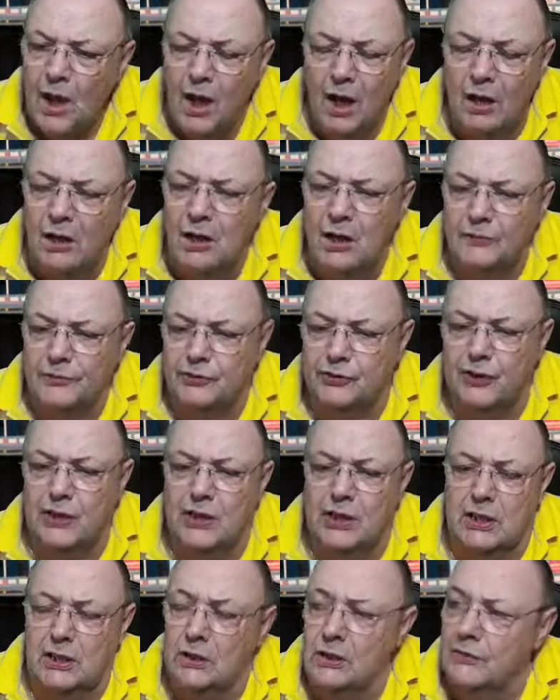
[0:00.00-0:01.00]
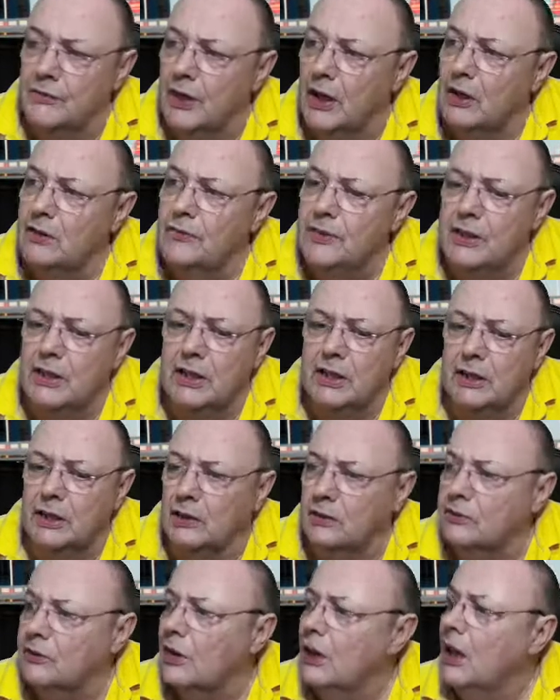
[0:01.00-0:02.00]
I've steered clear of it. Over the
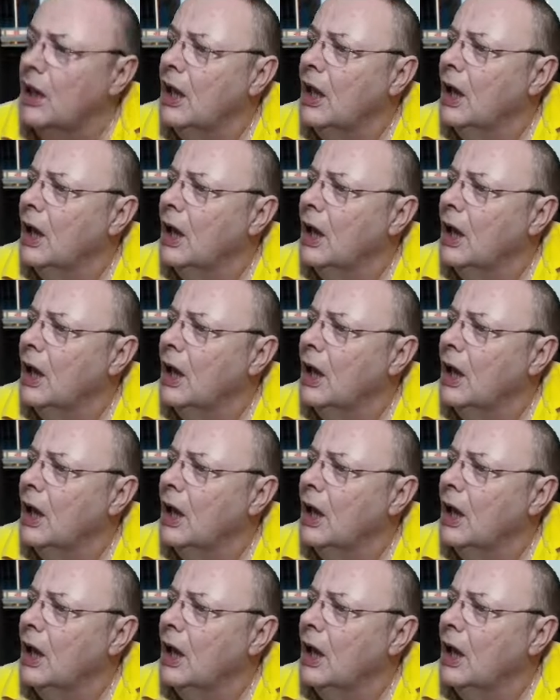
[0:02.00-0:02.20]
years,